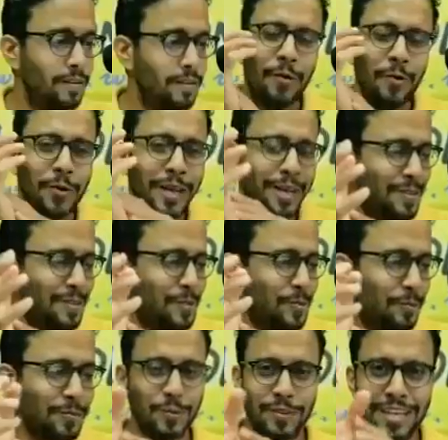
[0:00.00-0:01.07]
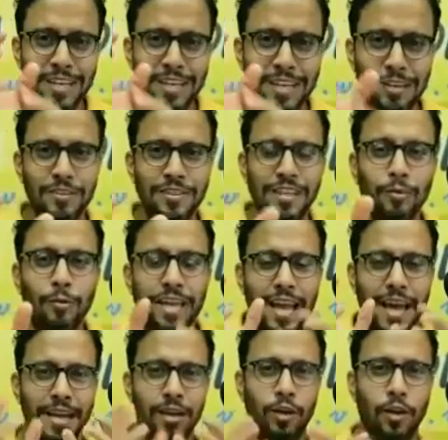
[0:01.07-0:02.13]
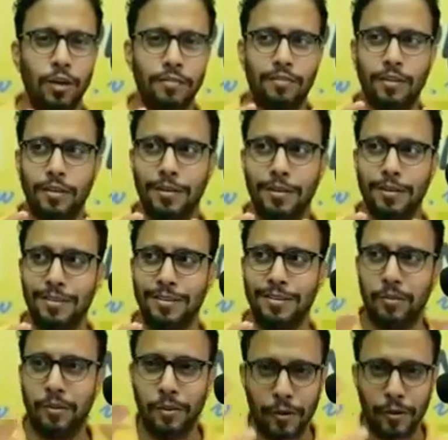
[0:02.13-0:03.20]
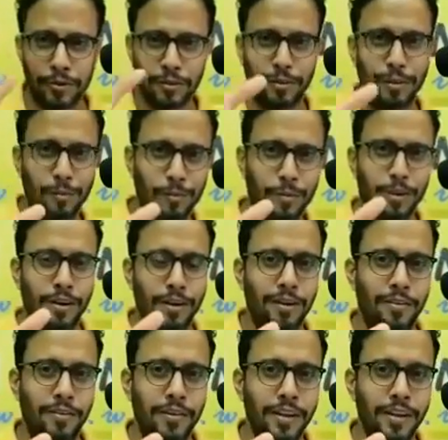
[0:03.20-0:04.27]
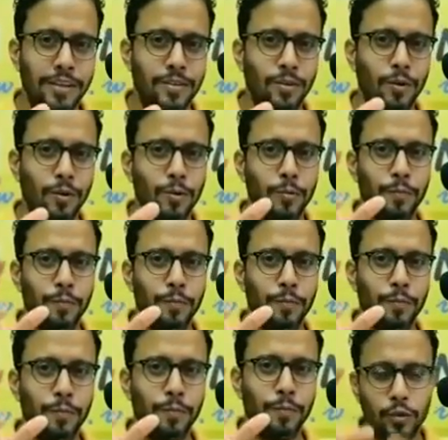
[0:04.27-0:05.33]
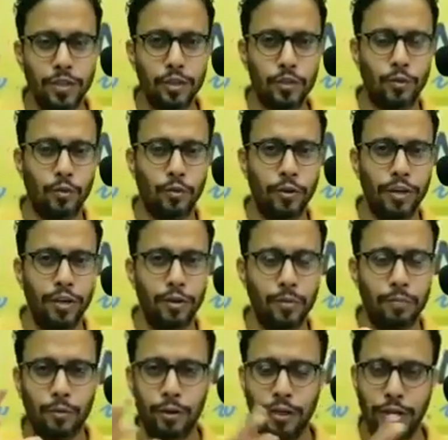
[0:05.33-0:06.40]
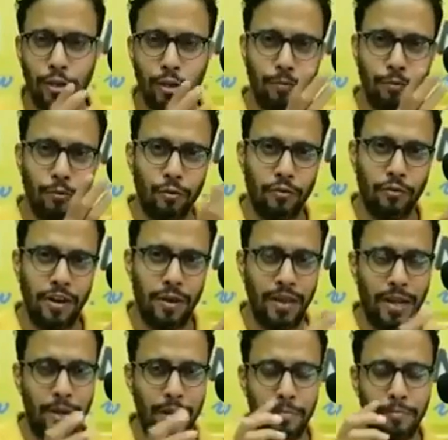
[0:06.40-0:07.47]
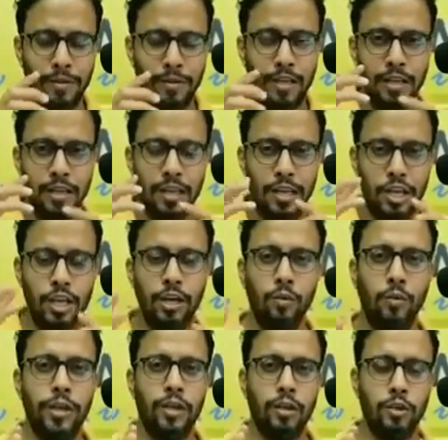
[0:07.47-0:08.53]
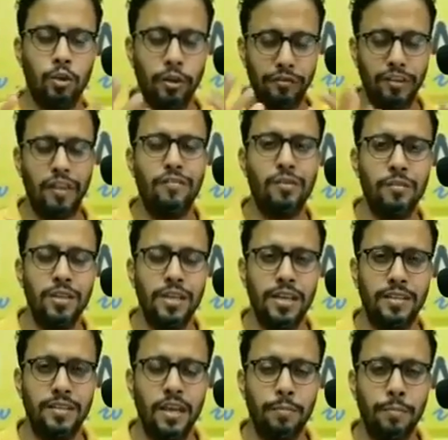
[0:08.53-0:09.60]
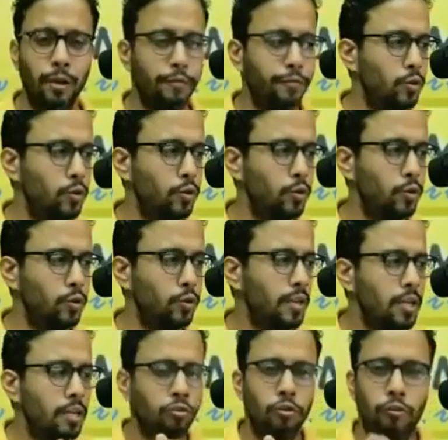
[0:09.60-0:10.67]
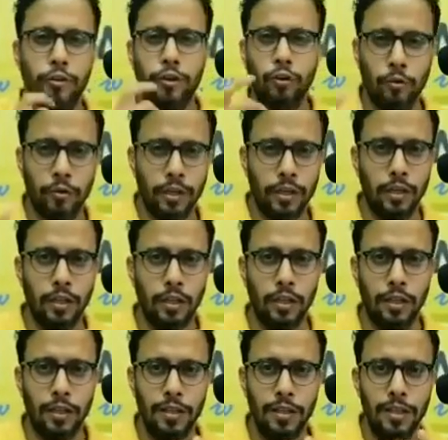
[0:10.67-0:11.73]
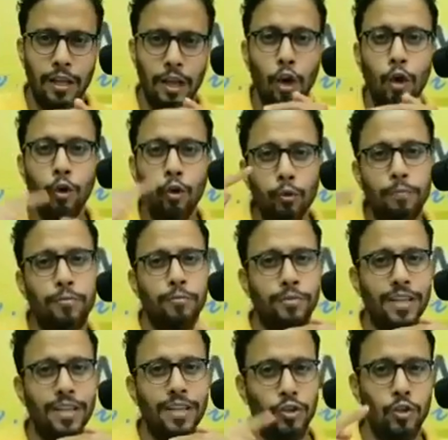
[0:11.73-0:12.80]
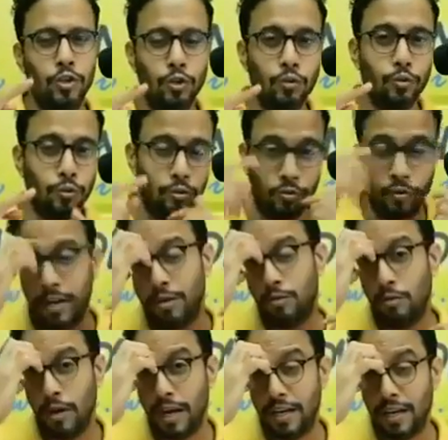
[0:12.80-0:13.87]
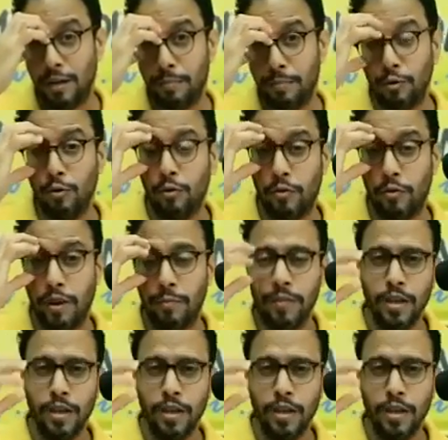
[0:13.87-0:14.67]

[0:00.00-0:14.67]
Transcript: okay, so the interesting, okay, I got the theoretical part, right? So you're using story to put it into programming, and here we are. You have given me the example of using the rhetorical loop that is used, right, to writing a program.